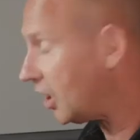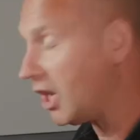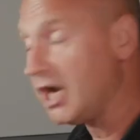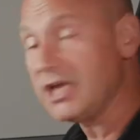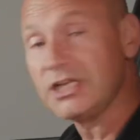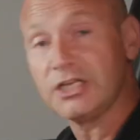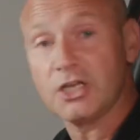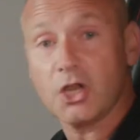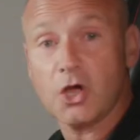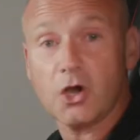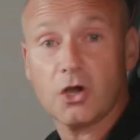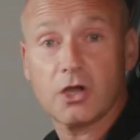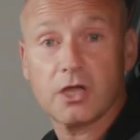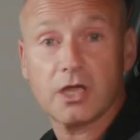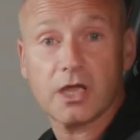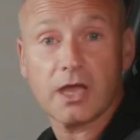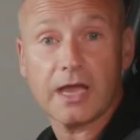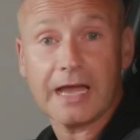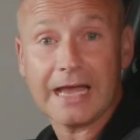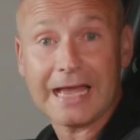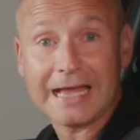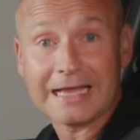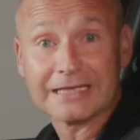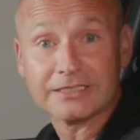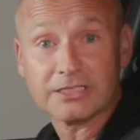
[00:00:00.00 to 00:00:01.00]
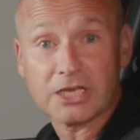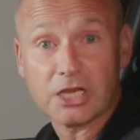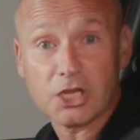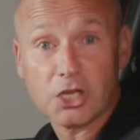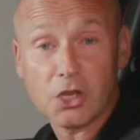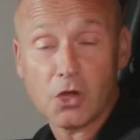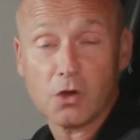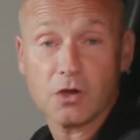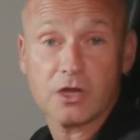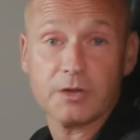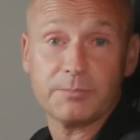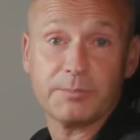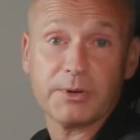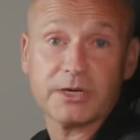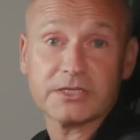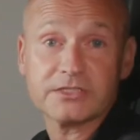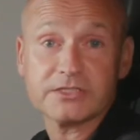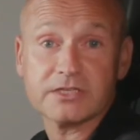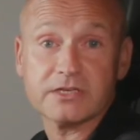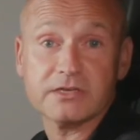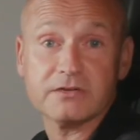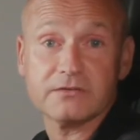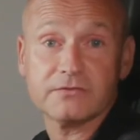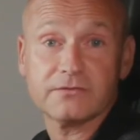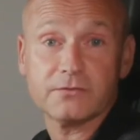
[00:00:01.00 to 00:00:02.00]
unlock and lock
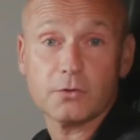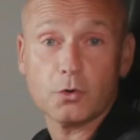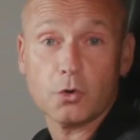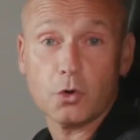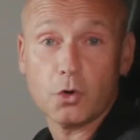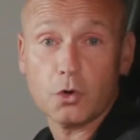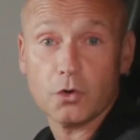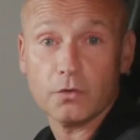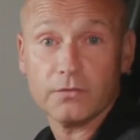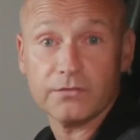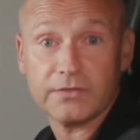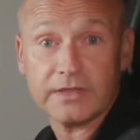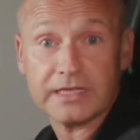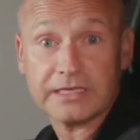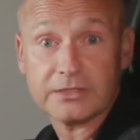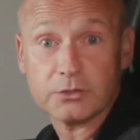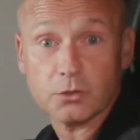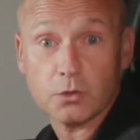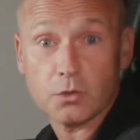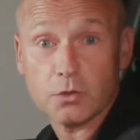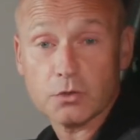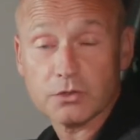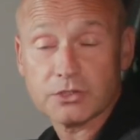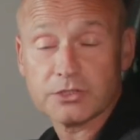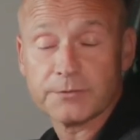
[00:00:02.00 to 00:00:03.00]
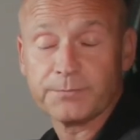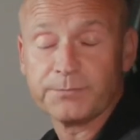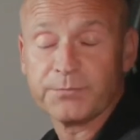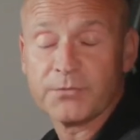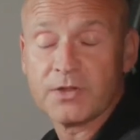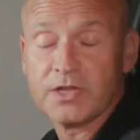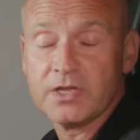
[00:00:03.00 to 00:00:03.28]
button for the doors.